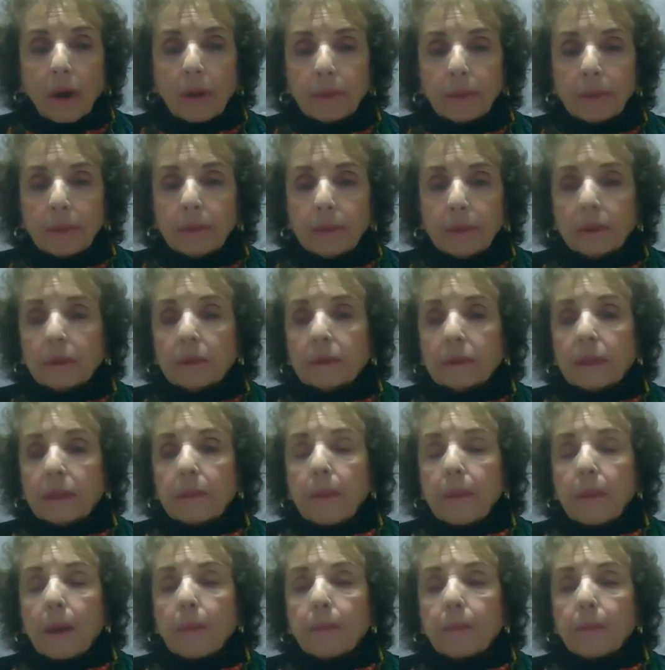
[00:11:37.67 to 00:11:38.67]
I would look
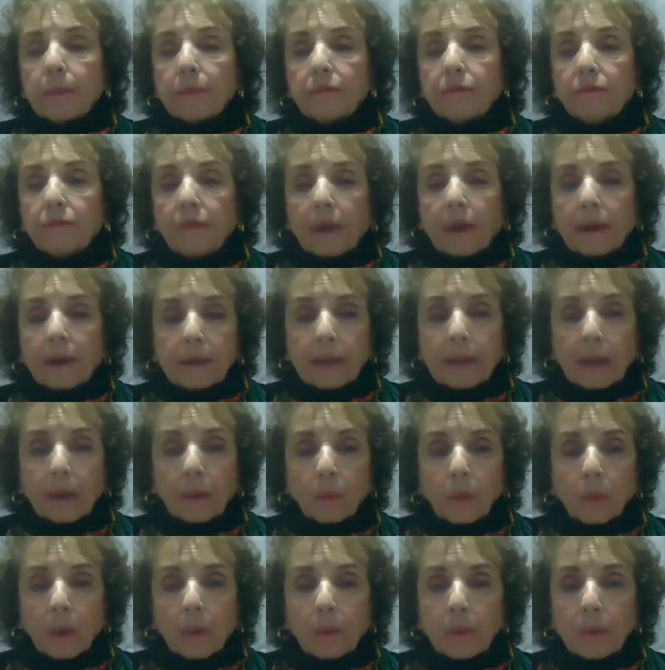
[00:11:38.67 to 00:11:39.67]
them up and find
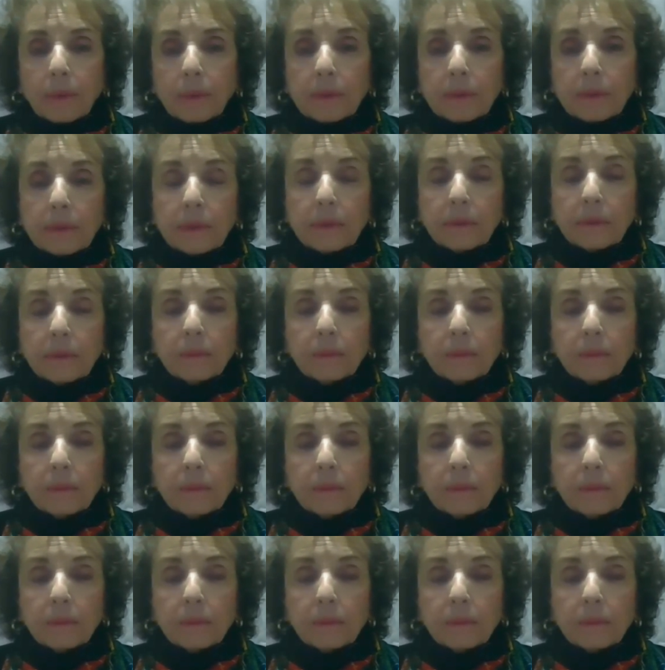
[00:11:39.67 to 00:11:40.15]
out what was